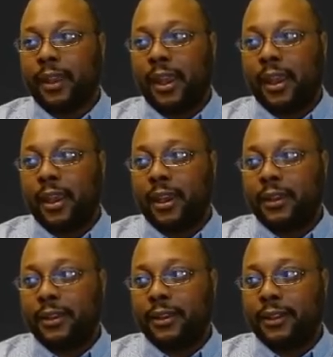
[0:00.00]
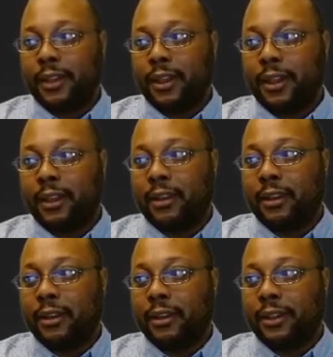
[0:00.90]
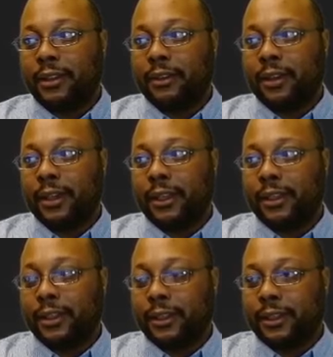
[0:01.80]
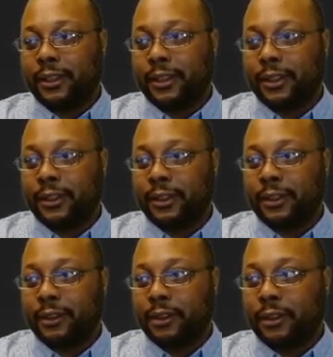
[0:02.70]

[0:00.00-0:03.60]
And let's go ahead and delete this.